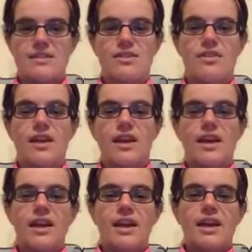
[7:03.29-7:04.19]
So
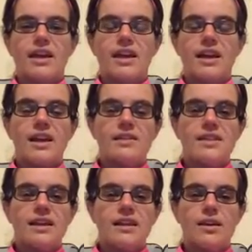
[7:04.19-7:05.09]

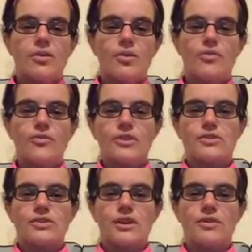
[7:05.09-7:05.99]
setting that goal for
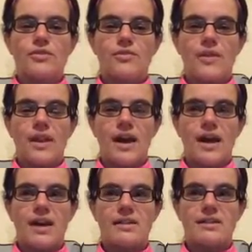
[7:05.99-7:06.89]
yourself that
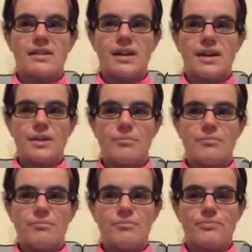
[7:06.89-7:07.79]
has
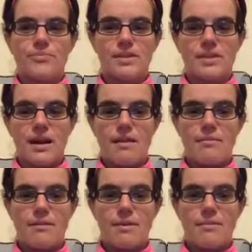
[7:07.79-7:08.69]
the
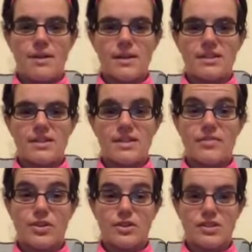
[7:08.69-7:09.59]
time limit, but a sense
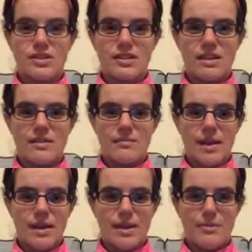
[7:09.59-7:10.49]
of urgency
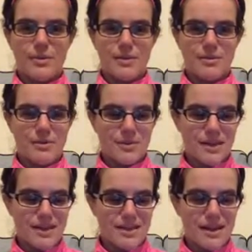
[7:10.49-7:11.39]
might help you a little bit
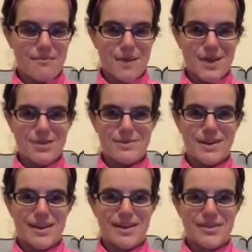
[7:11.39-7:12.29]
with that time
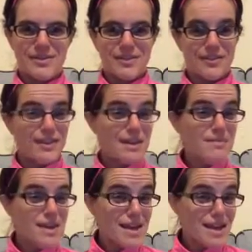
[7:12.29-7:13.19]
management. I know if you're
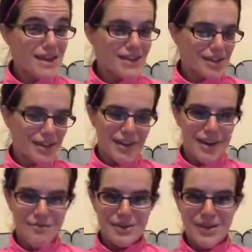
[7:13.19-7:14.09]
like me, you need
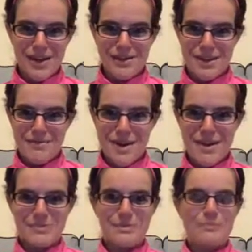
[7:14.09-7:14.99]
help with that time
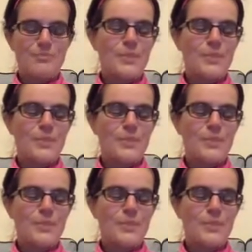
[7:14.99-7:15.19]
management.